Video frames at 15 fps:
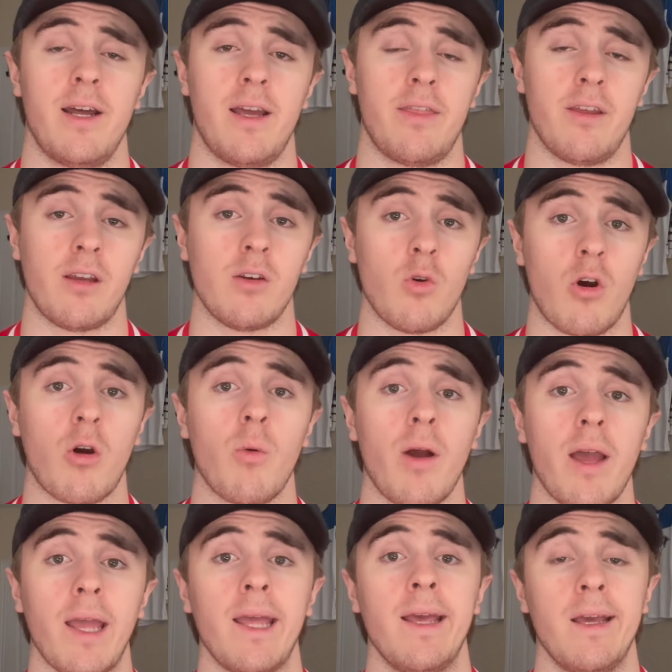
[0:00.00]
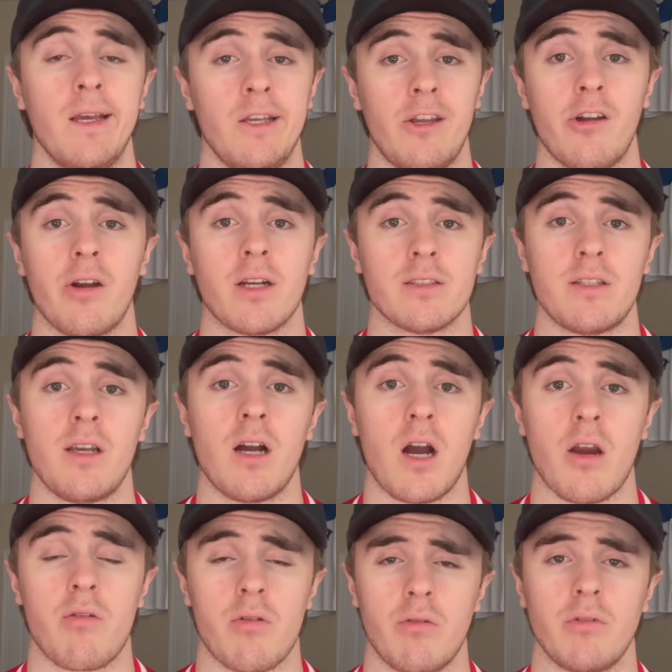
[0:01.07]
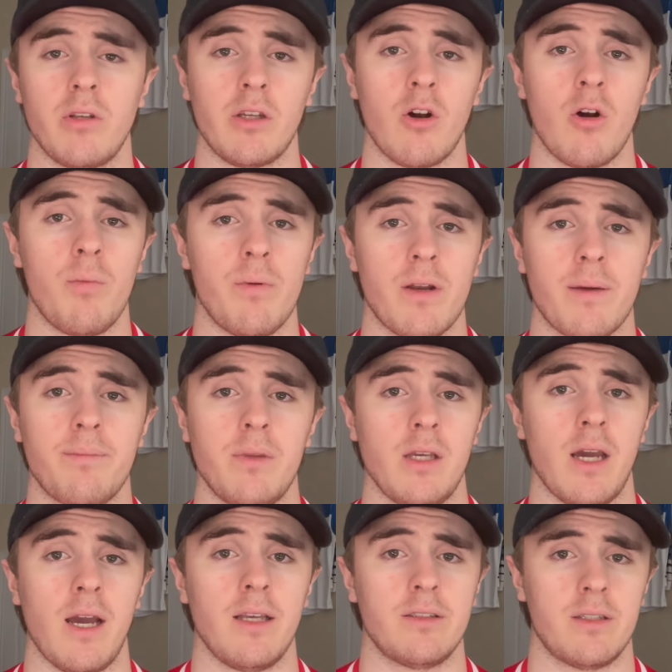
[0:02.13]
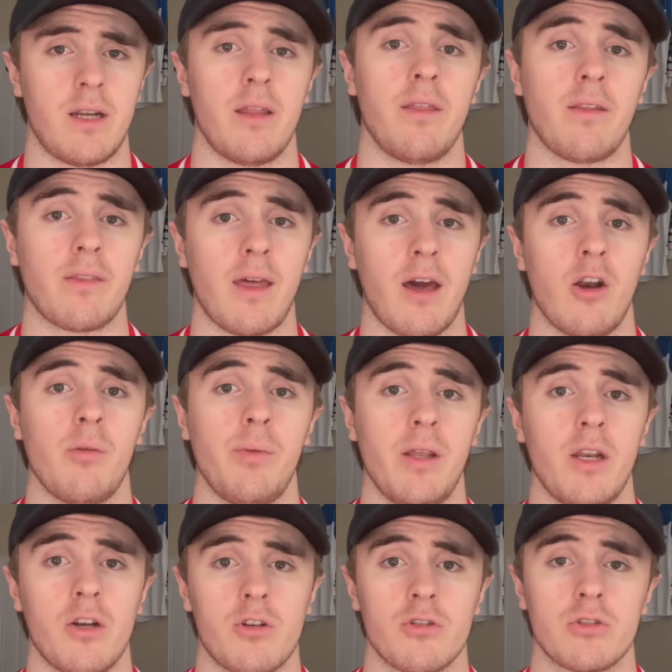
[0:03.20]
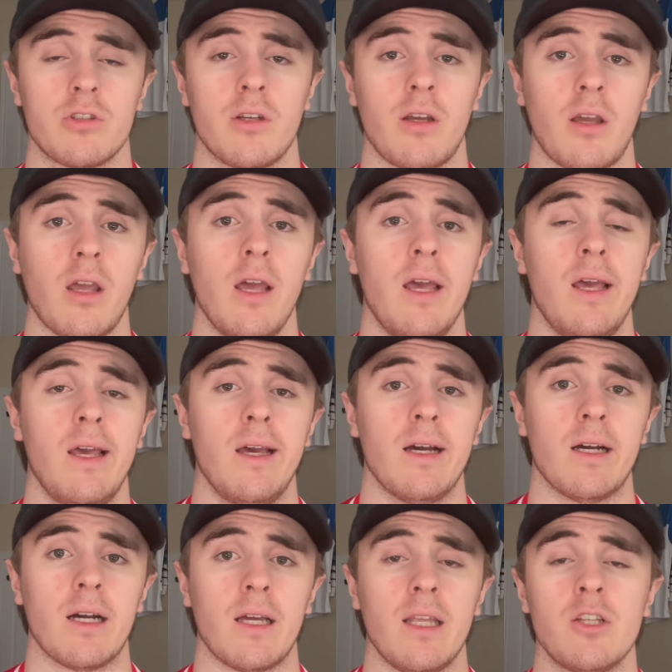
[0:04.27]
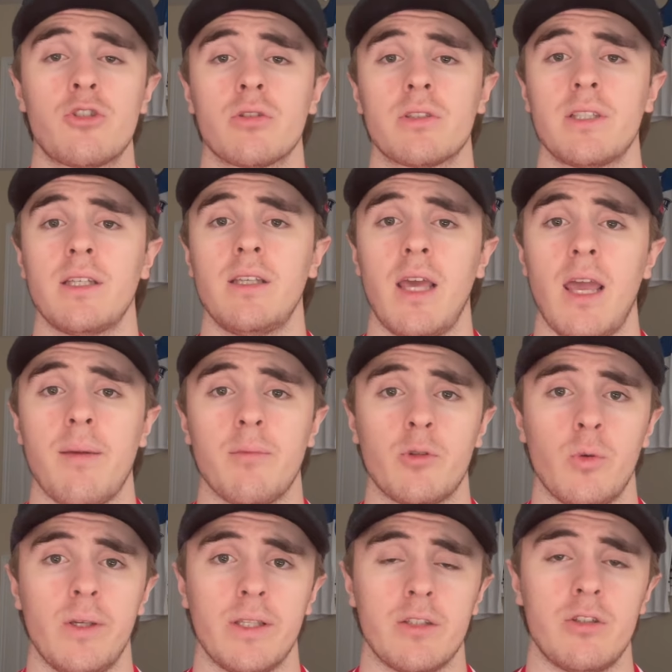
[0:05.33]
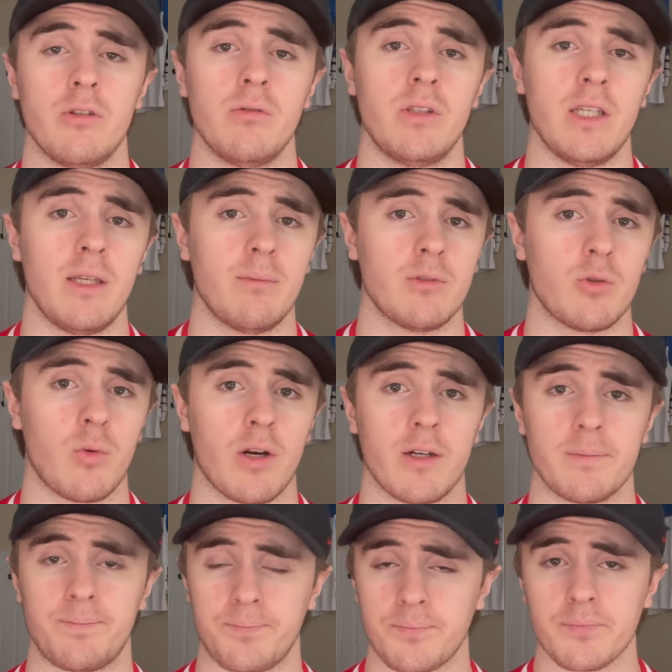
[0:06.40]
I think Norway, you're going to see Hungary really open up the ice, and I think that'll be an interesting game between the two teams, where